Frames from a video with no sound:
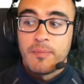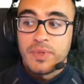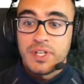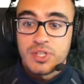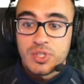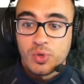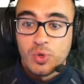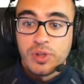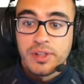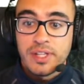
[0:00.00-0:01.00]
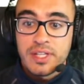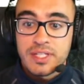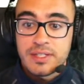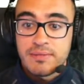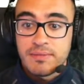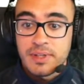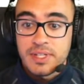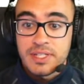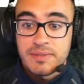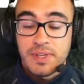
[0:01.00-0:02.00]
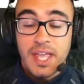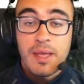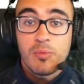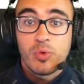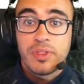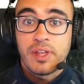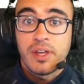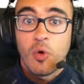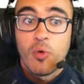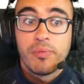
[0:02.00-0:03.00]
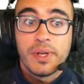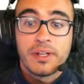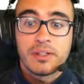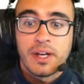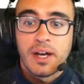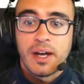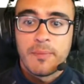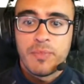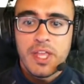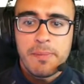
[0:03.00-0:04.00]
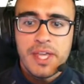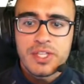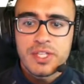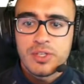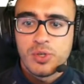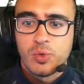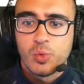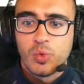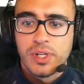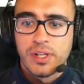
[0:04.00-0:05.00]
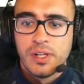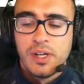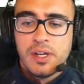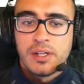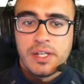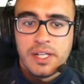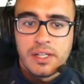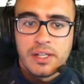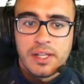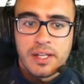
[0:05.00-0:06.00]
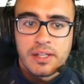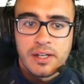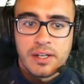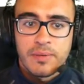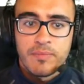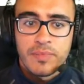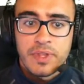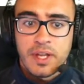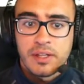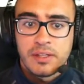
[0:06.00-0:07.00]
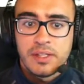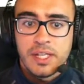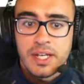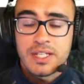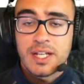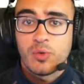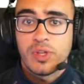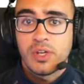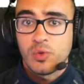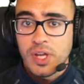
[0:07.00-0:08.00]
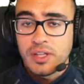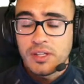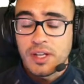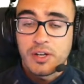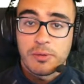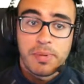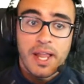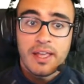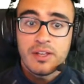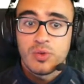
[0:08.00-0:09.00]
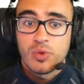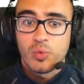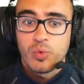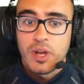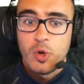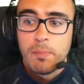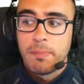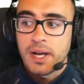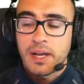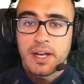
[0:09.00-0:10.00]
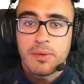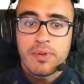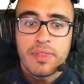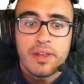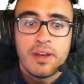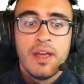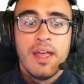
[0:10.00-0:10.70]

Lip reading: install this VM with the oVirt image, you will need that DNS already created and reply, with the loopback and everything.